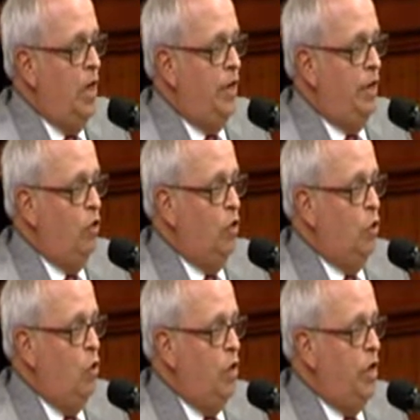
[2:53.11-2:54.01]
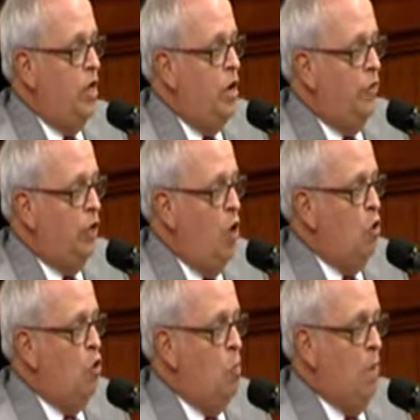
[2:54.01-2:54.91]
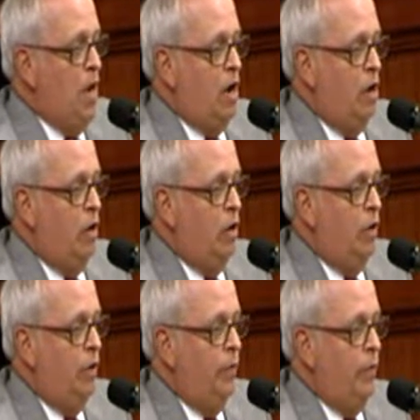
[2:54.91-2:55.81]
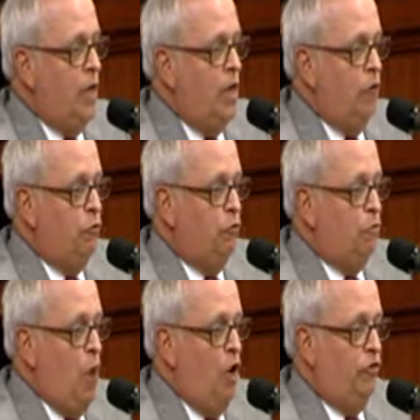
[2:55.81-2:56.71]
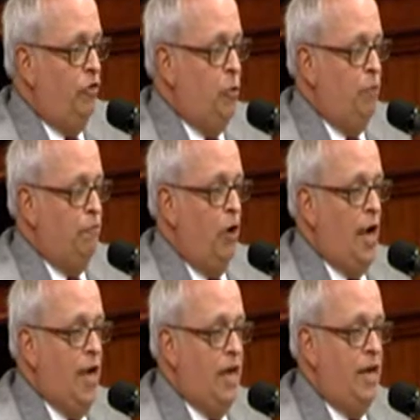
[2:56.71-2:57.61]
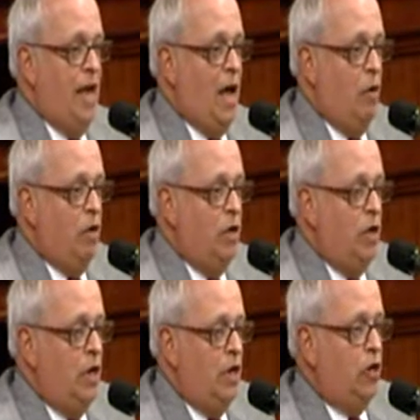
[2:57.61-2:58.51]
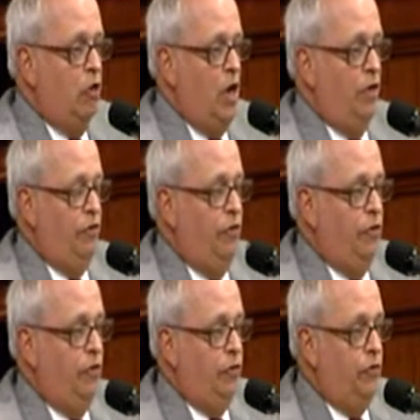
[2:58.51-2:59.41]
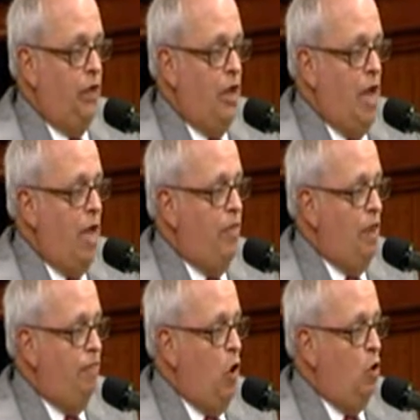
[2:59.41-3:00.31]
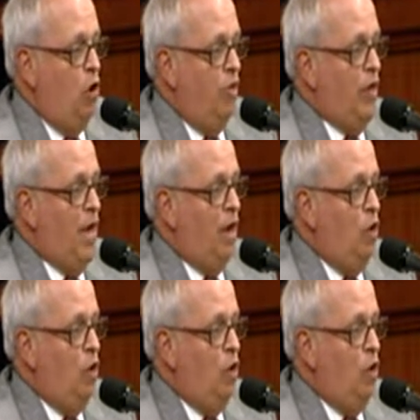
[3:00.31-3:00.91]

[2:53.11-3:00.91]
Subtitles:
In Illinois, the local mayor is responsible for handing out liquor licenses, and they vote on that